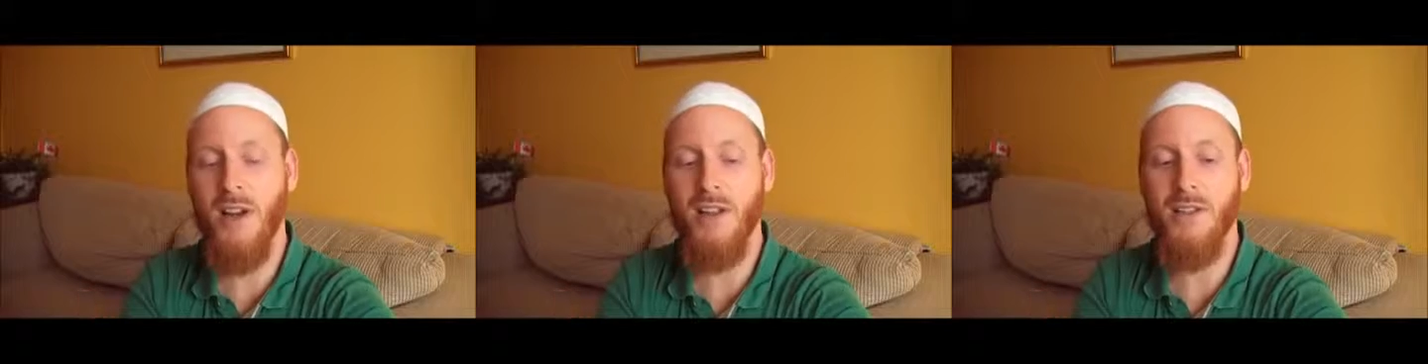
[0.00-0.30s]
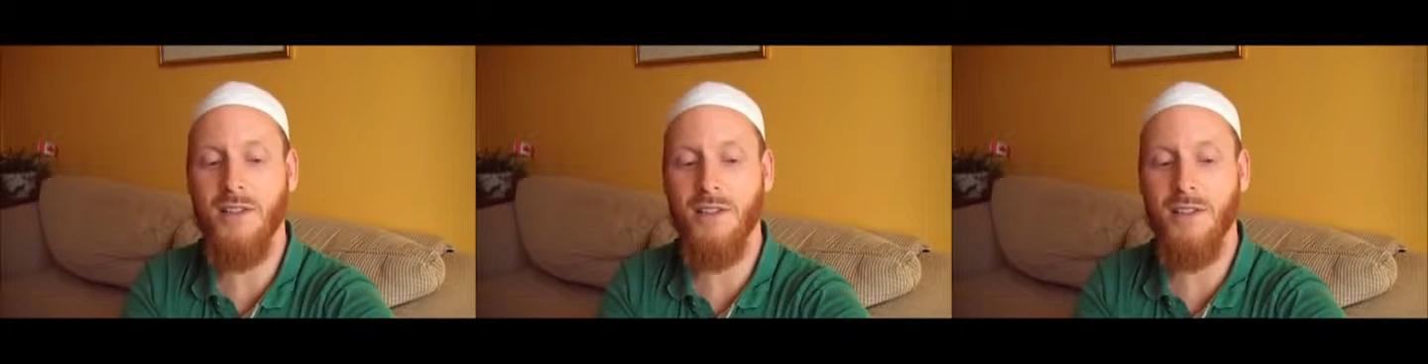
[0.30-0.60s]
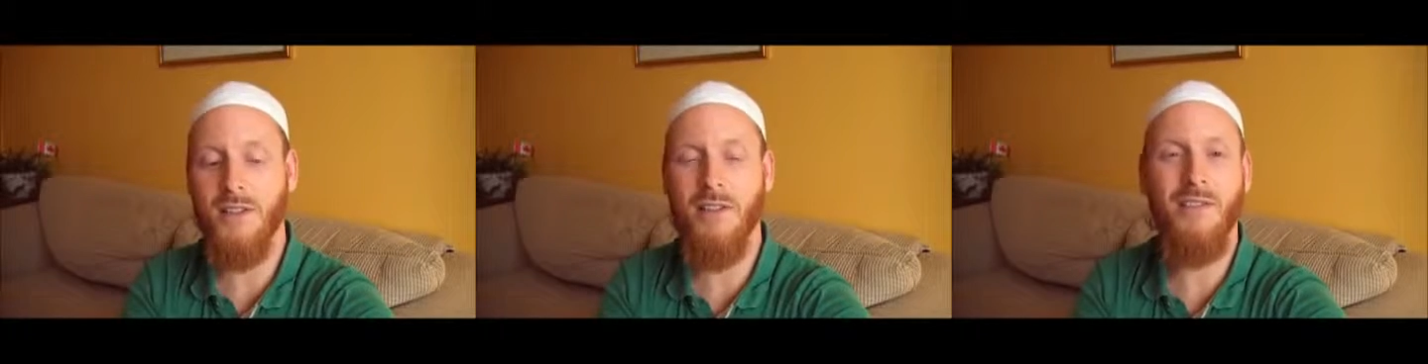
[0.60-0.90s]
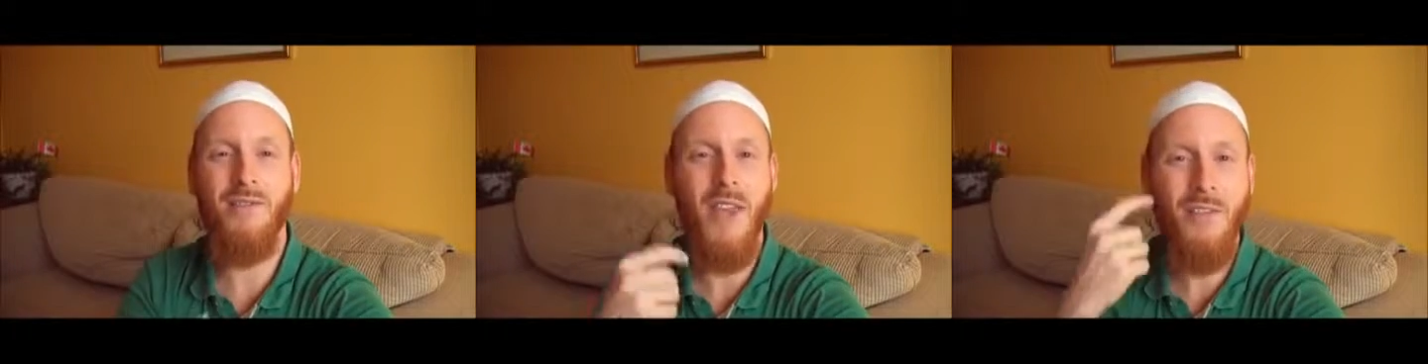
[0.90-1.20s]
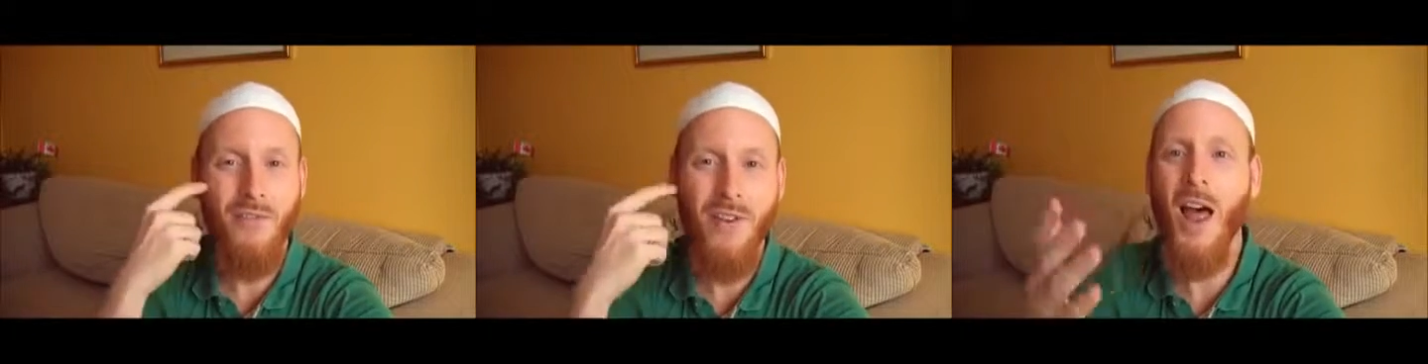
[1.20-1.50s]
because
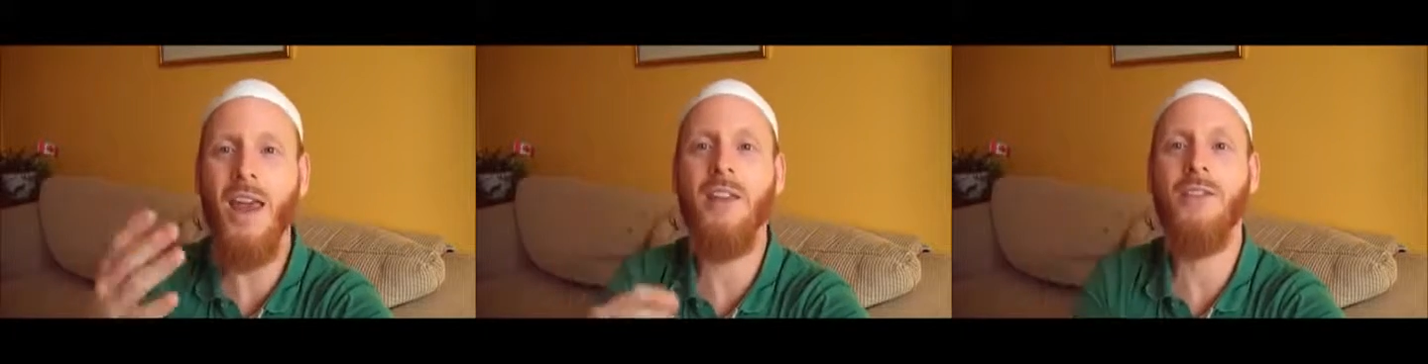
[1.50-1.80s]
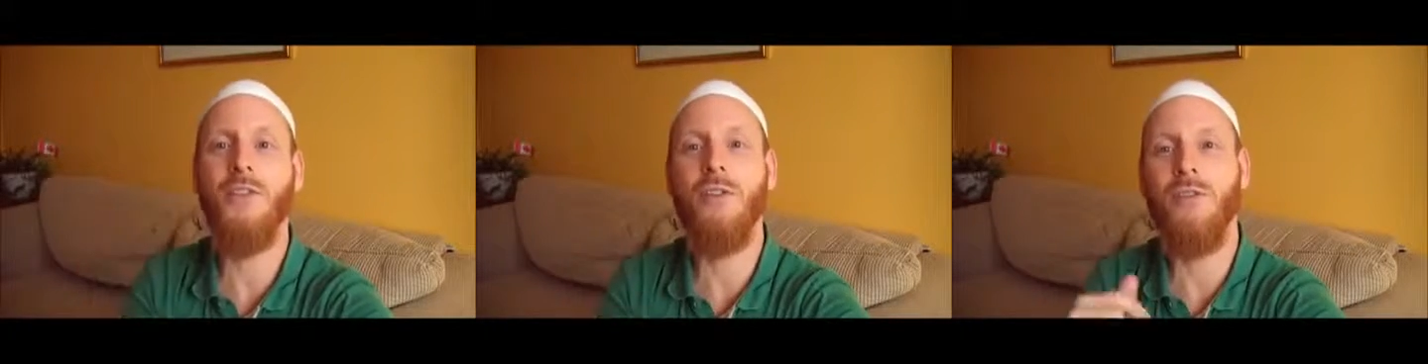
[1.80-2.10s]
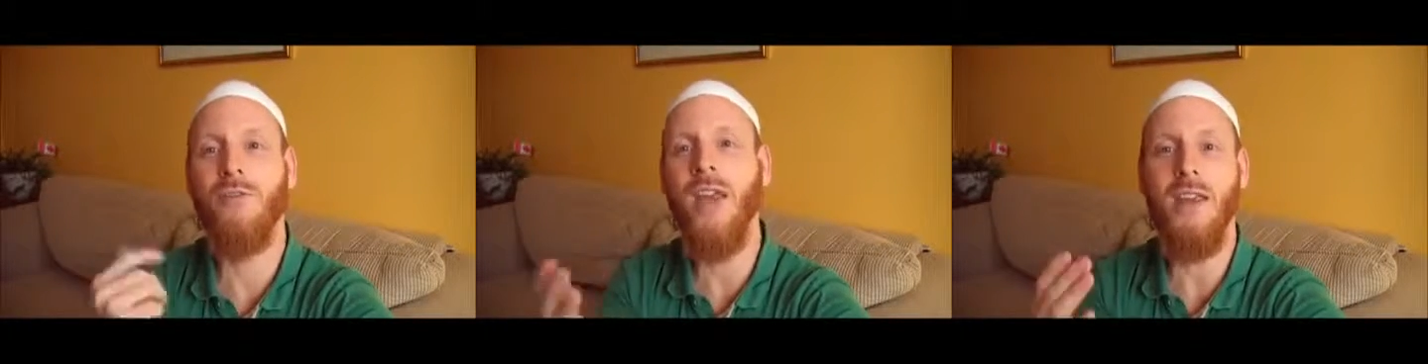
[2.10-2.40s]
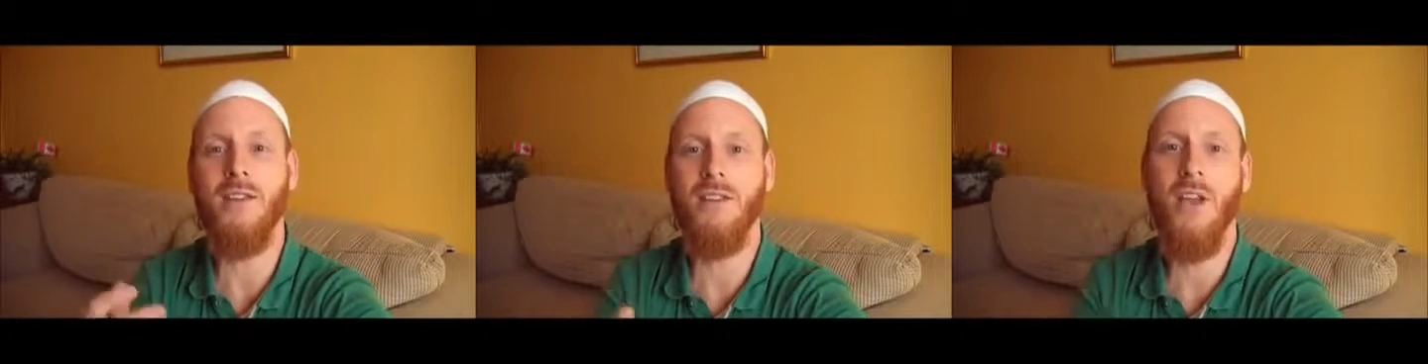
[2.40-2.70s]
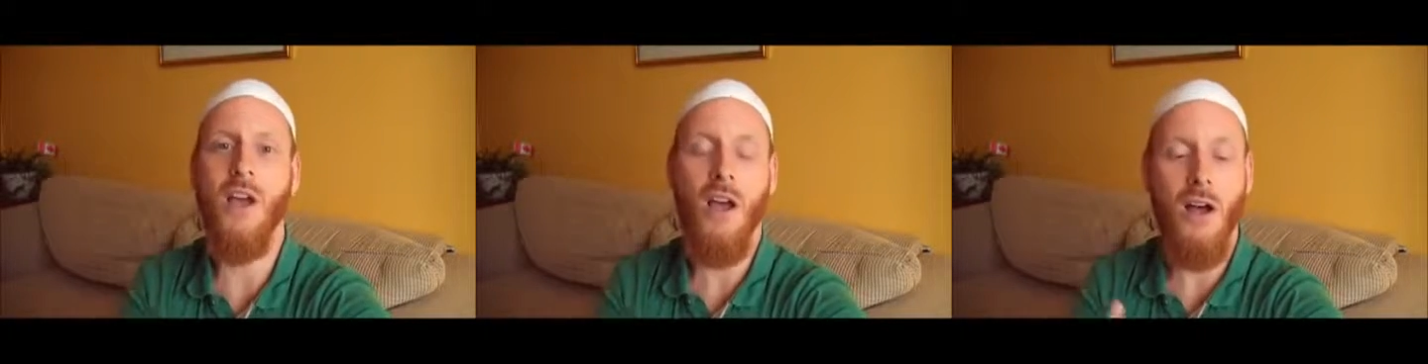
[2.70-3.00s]
they fly into the face